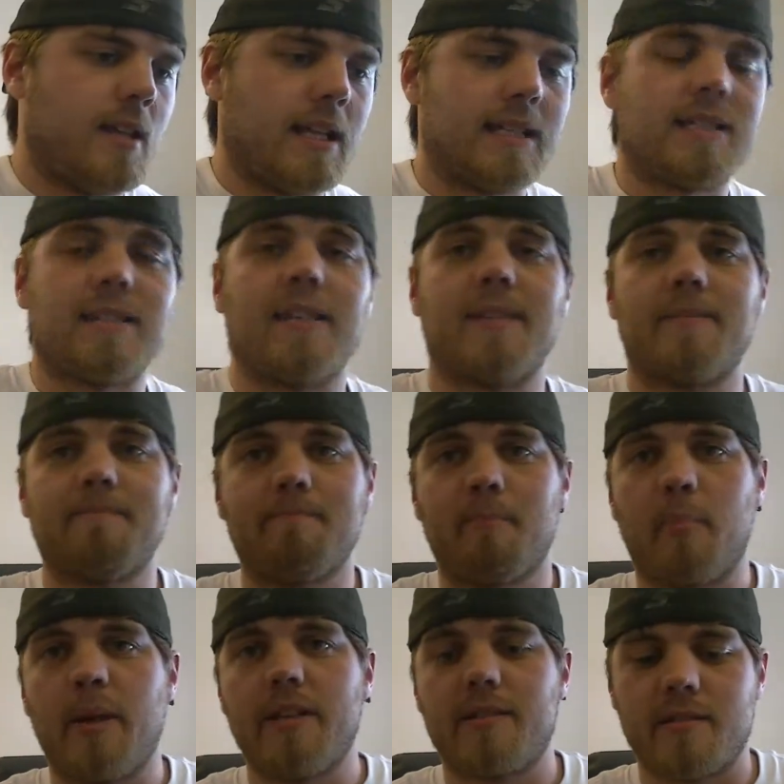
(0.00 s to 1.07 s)
That's it.
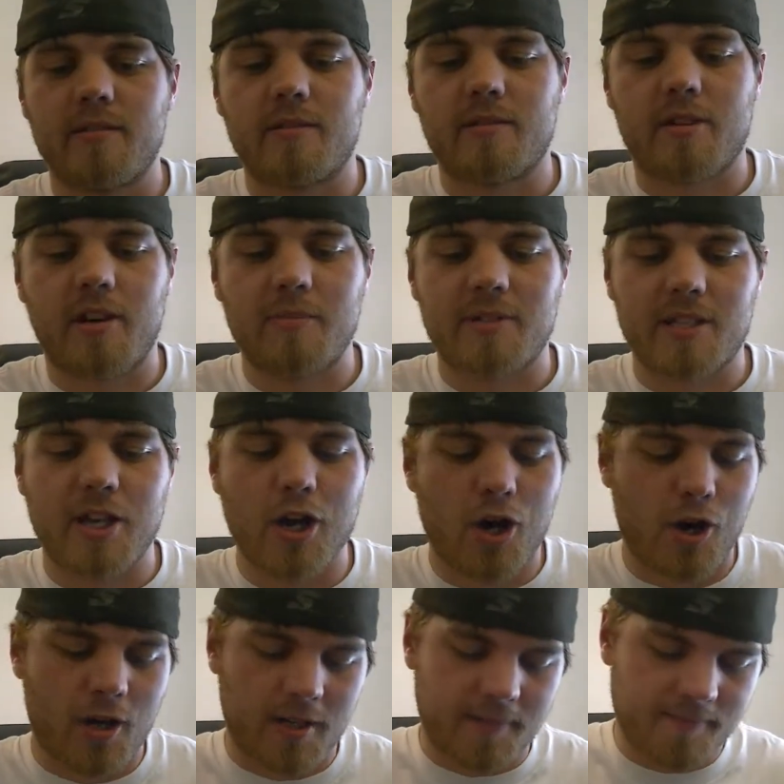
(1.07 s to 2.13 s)
Peaches and Scream is
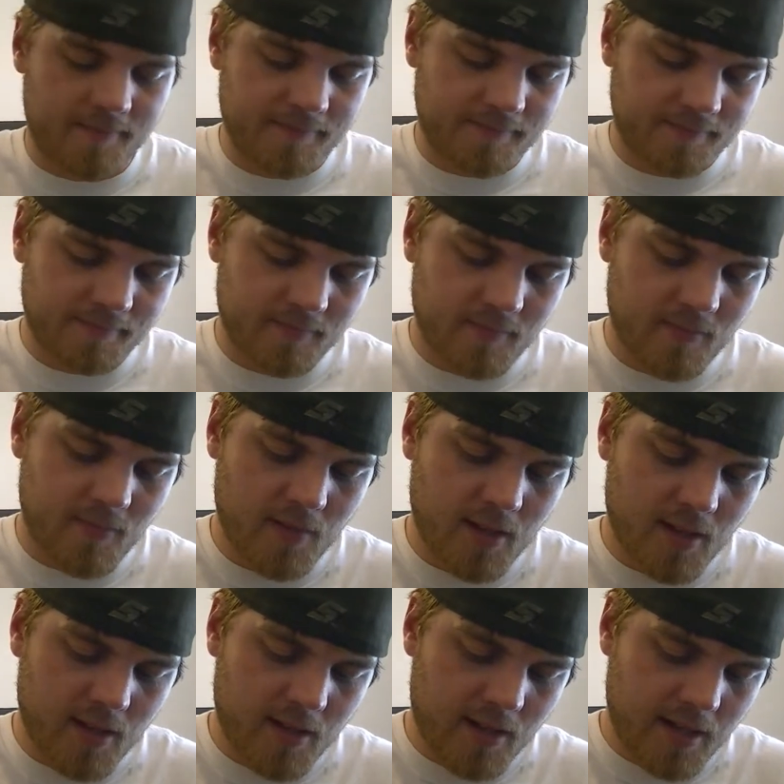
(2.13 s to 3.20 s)
gone.
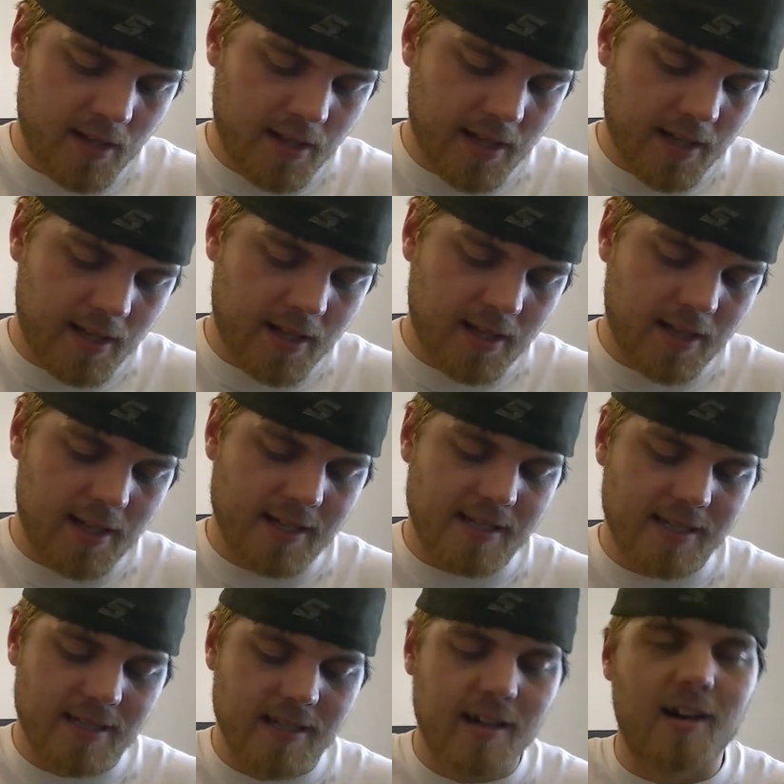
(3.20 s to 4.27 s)
It is
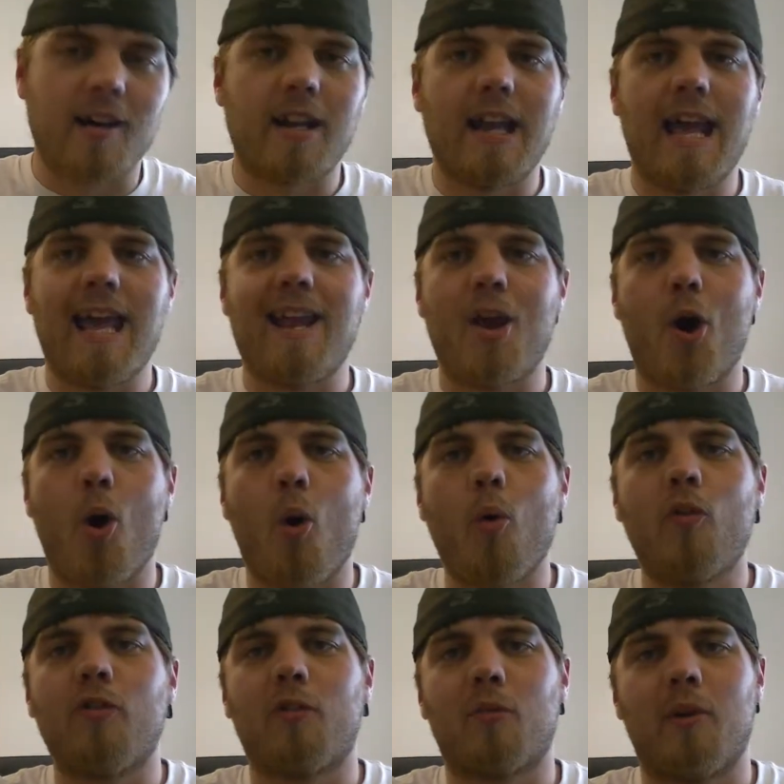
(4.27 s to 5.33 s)
done and
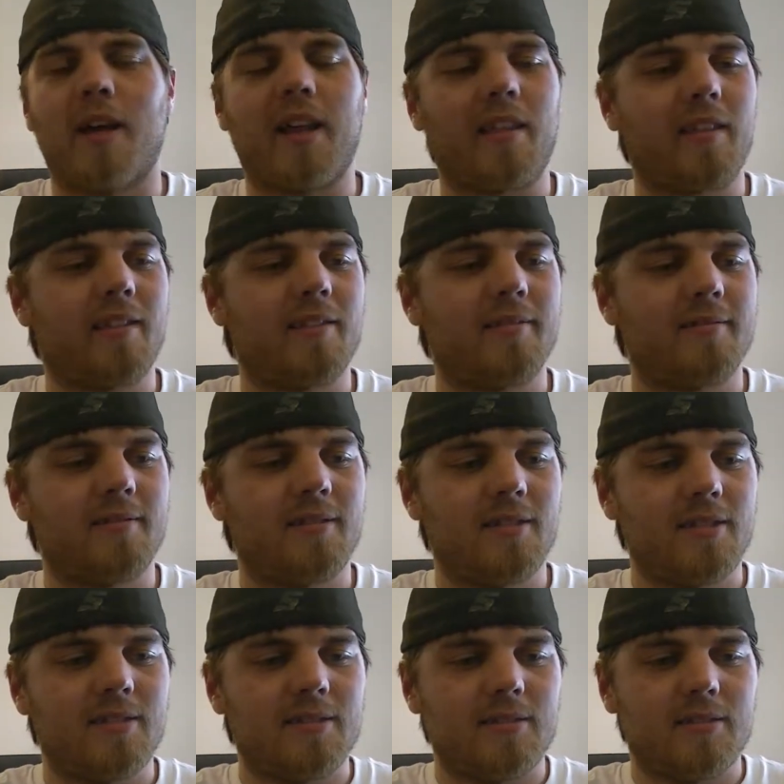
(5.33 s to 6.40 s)
over with.
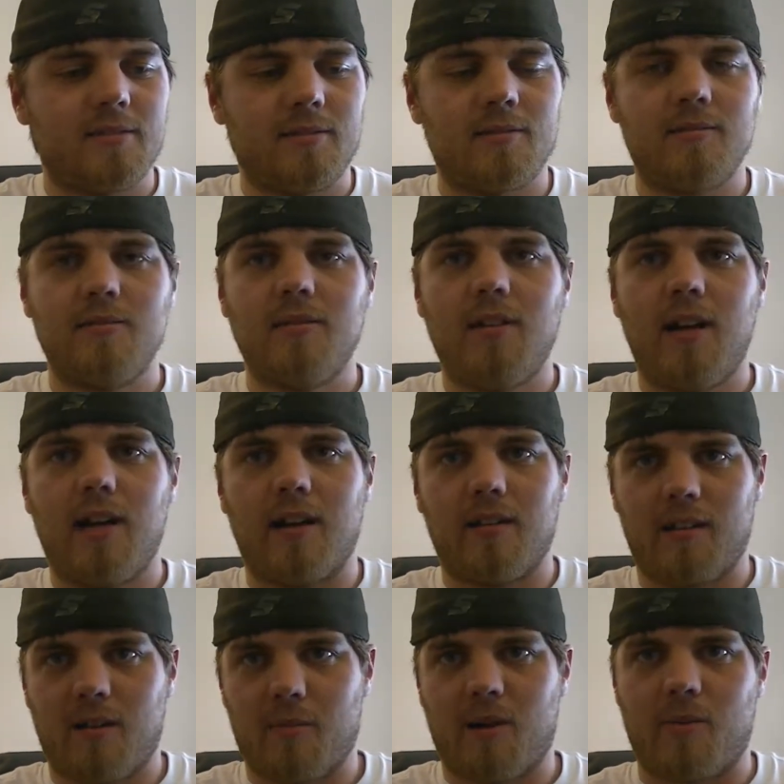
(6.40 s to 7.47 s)
I
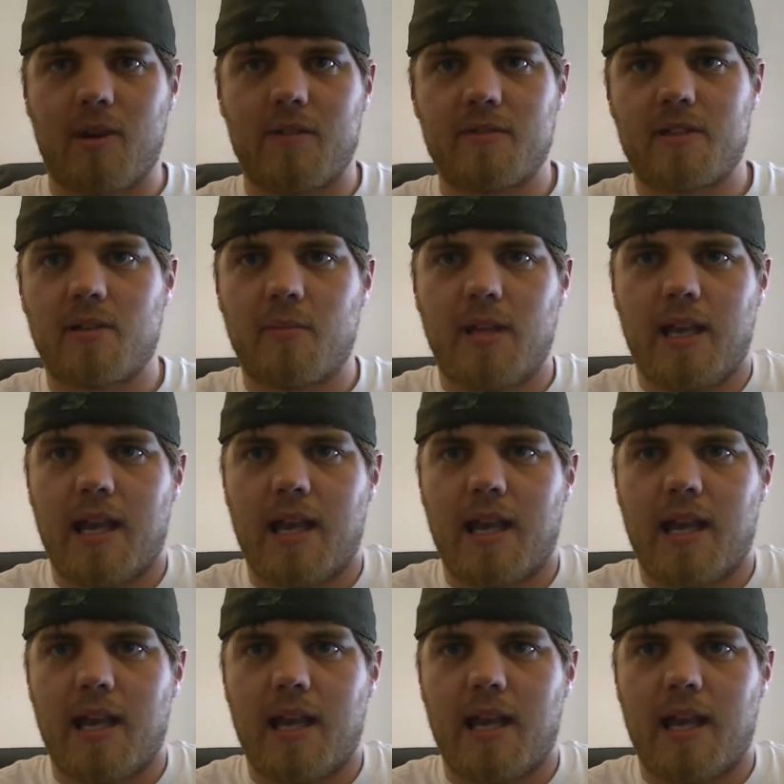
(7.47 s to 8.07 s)
don't think my wife's going to be